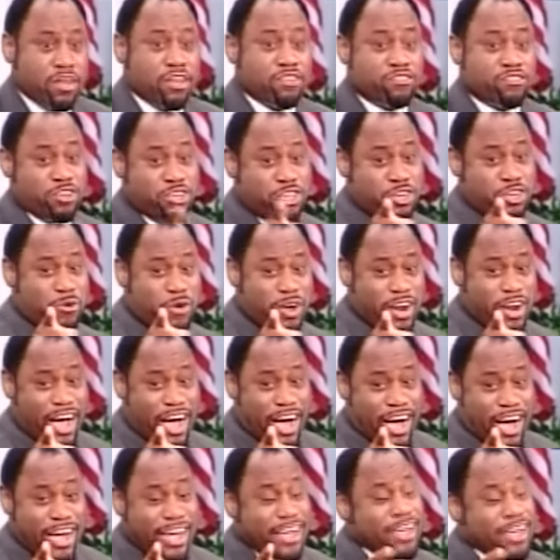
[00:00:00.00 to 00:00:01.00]
So you and
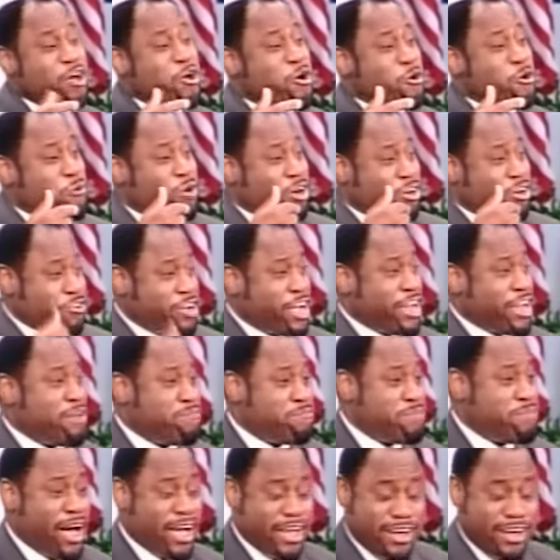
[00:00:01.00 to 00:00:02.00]
I were
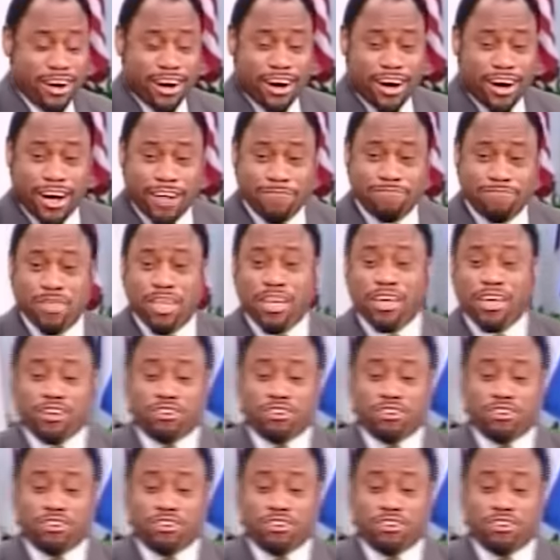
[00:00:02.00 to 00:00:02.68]
created by God